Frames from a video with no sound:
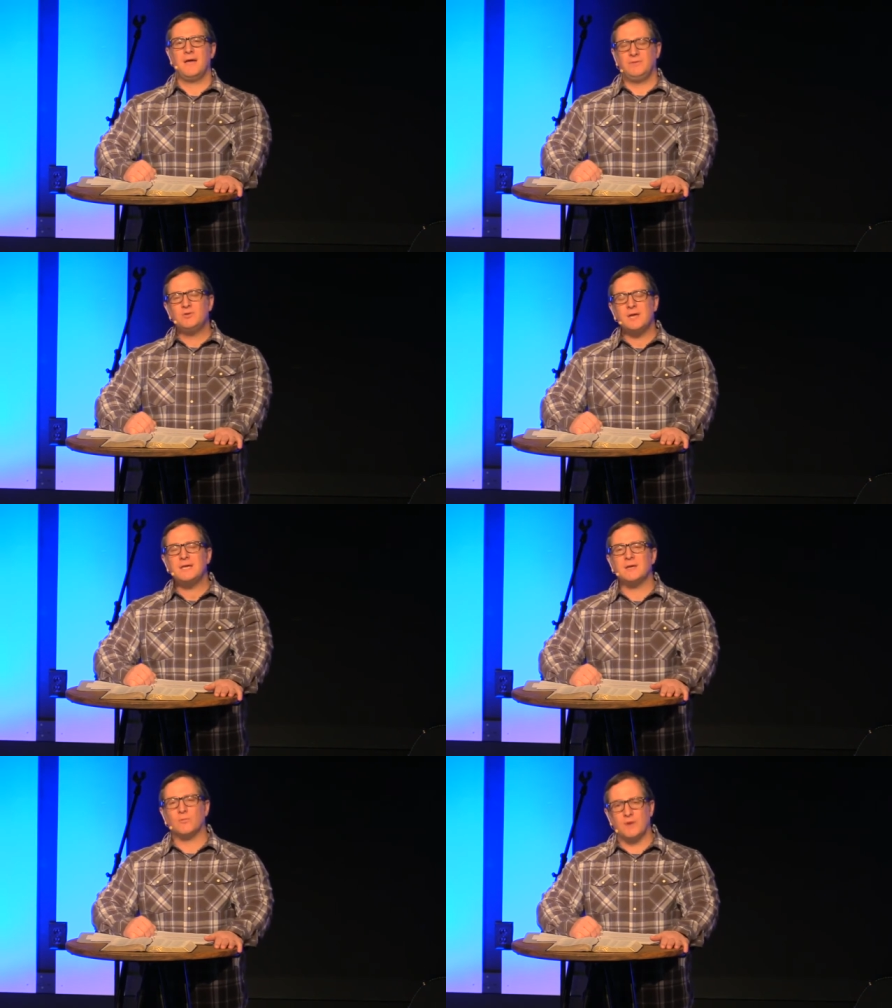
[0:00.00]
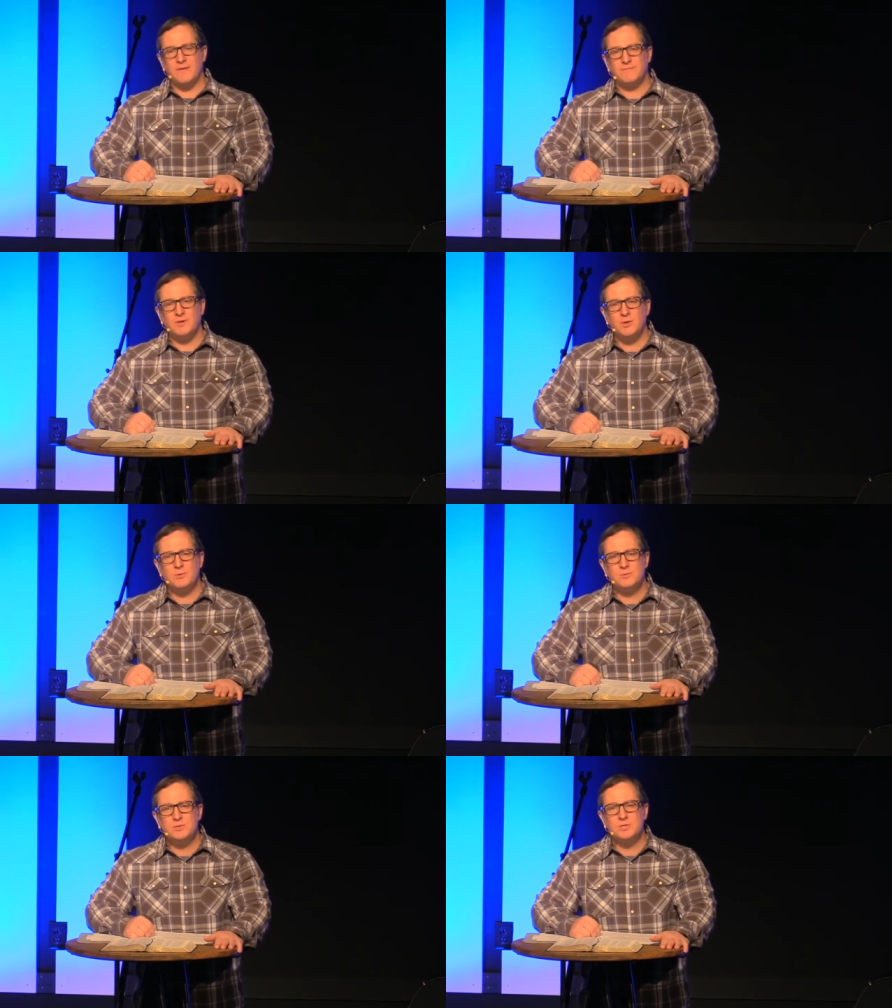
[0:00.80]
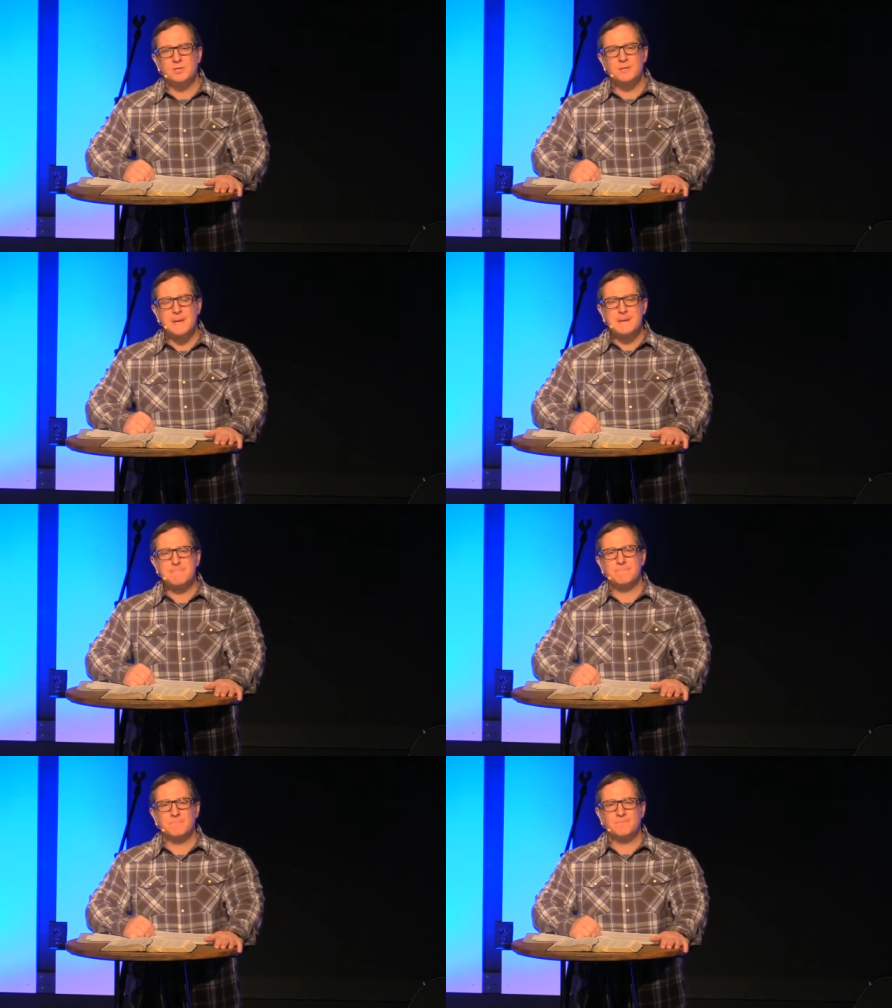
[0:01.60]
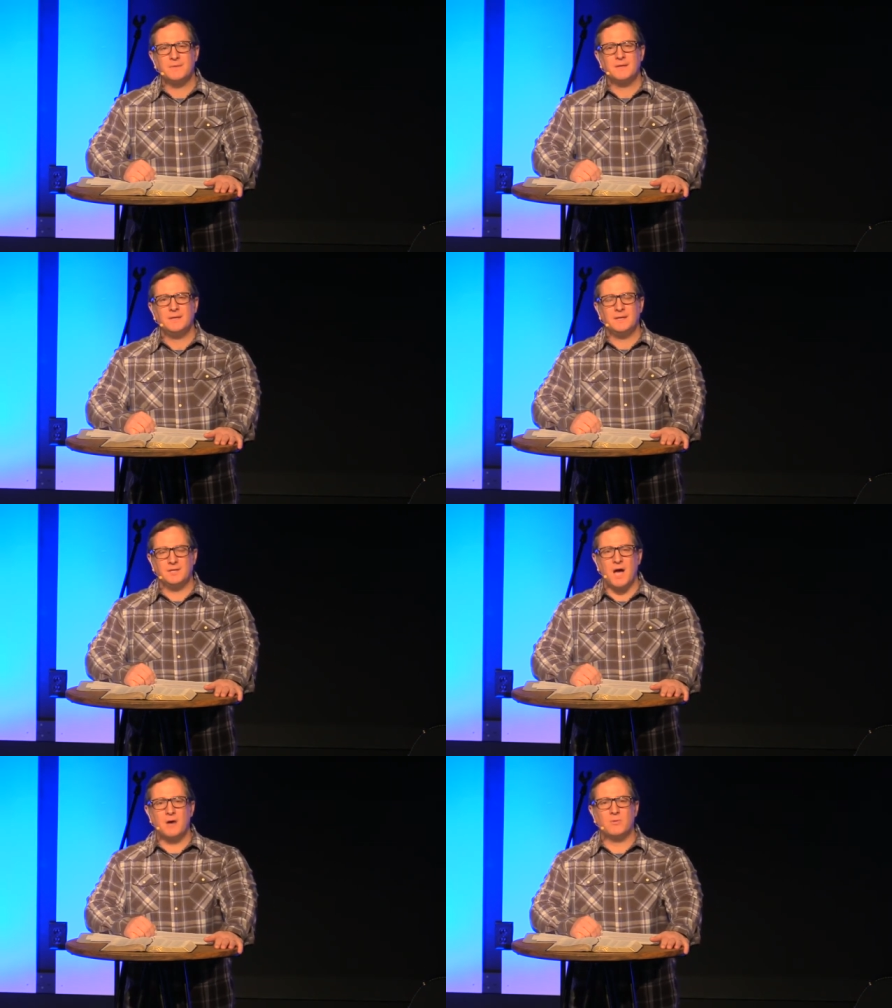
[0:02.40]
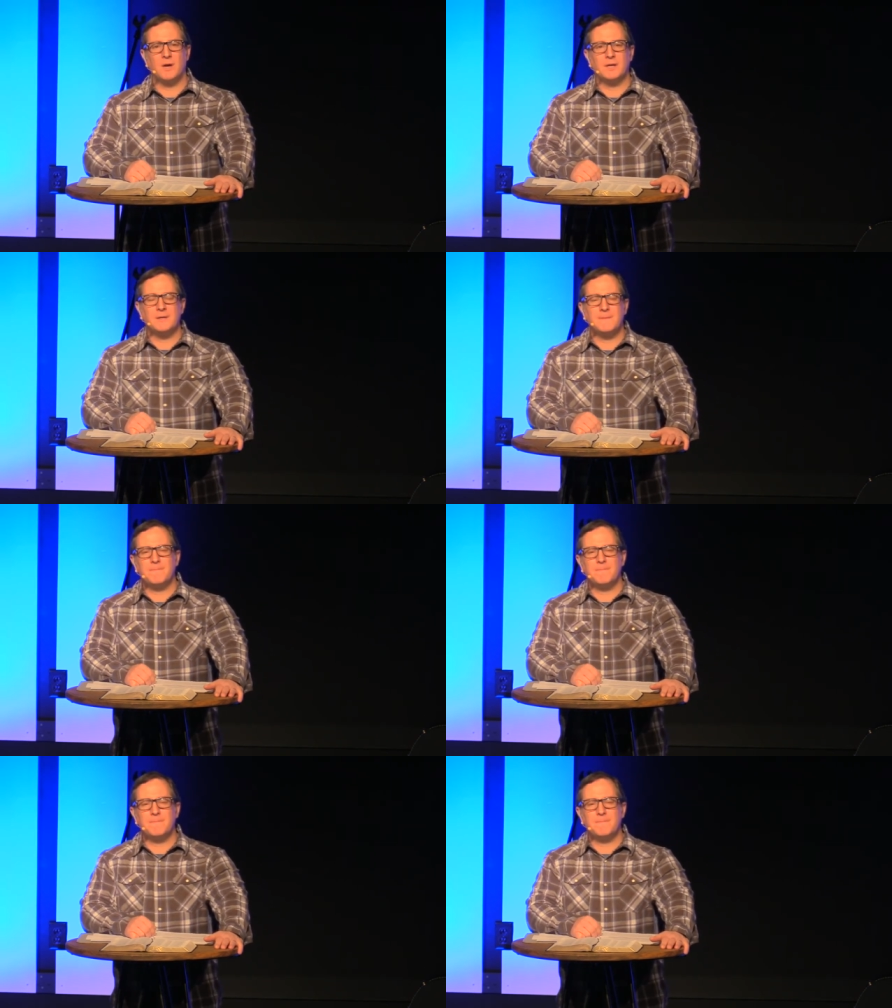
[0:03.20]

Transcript: Have you taken refuge in Yahweh?